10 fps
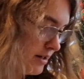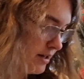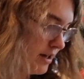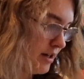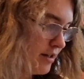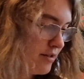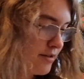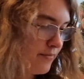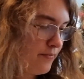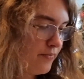
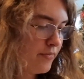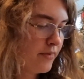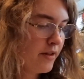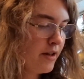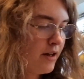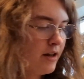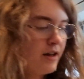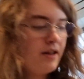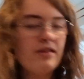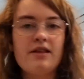is
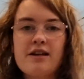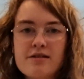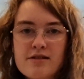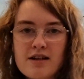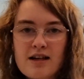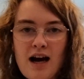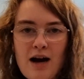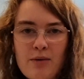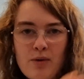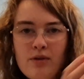this
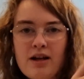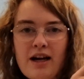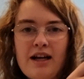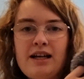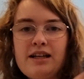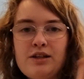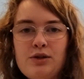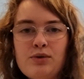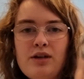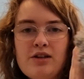cowl. I
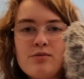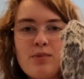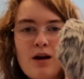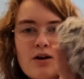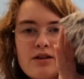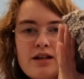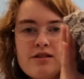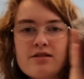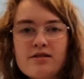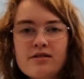do need to block
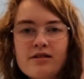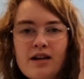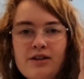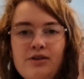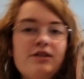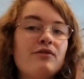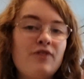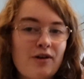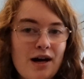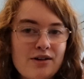this. I do need to
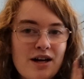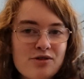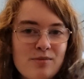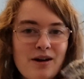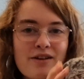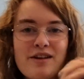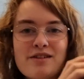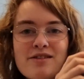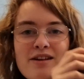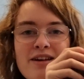figure out how to block
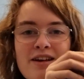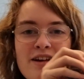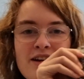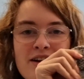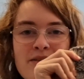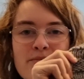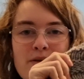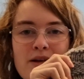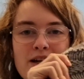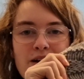this.
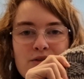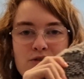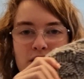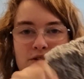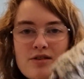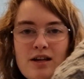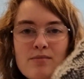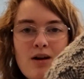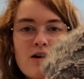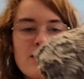Maybe I'll try steam
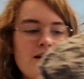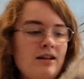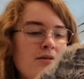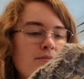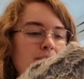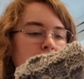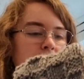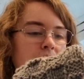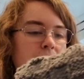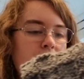blocking, but
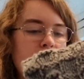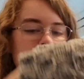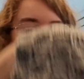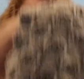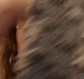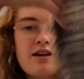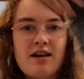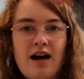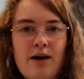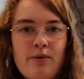this is a
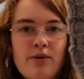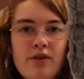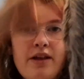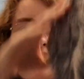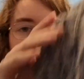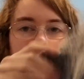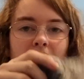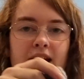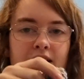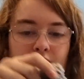cowl that I made